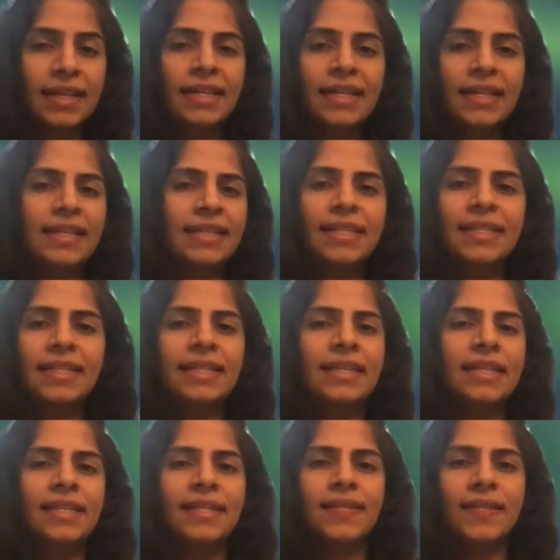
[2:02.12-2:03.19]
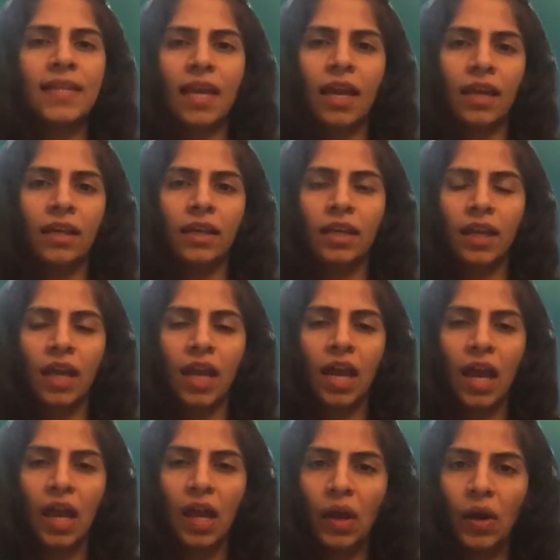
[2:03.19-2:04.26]
doesn't understand.
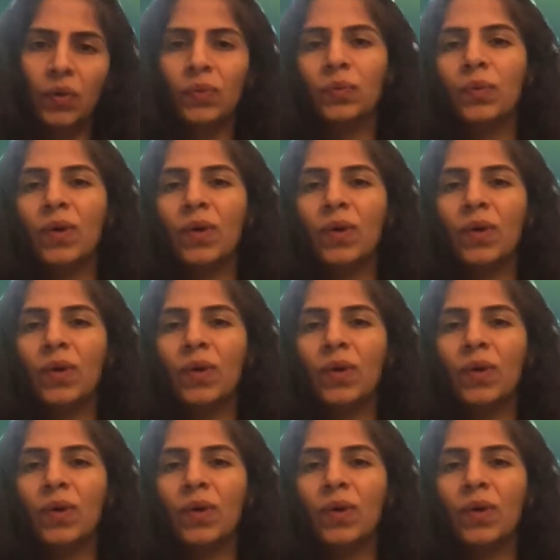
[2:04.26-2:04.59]
Why